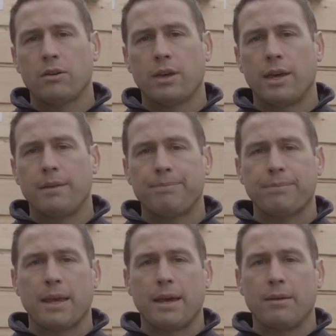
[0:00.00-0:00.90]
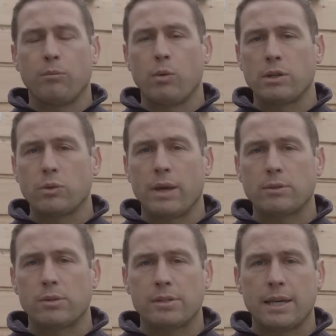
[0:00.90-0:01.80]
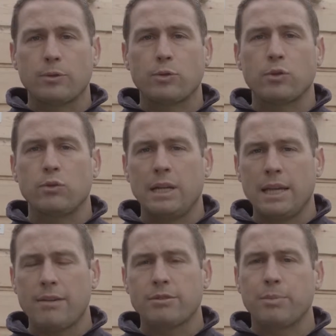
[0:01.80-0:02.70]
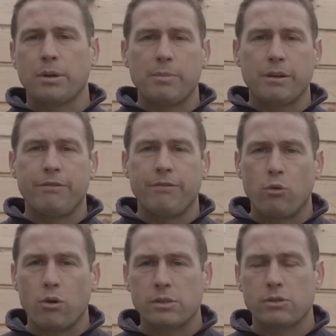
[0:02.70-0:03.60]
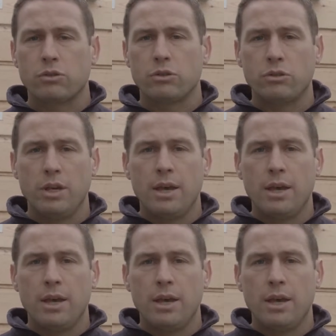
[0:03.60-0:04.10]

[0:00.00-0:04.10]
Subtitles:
Okay, and we want to get to a stage where you're really having to put a bit of force through